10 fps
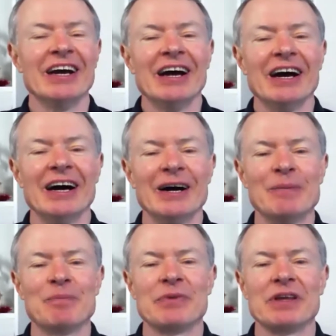
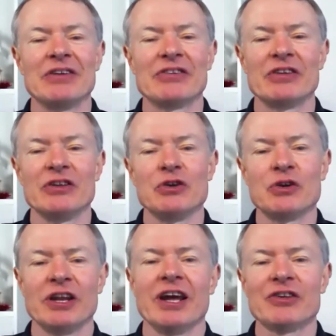Is that you
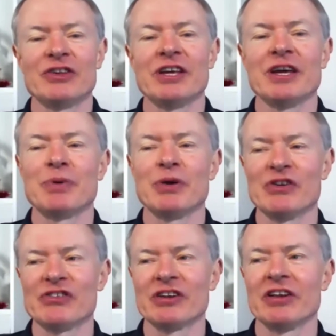can actually get
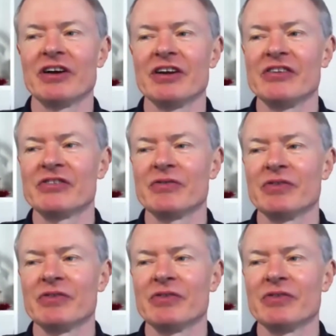personalized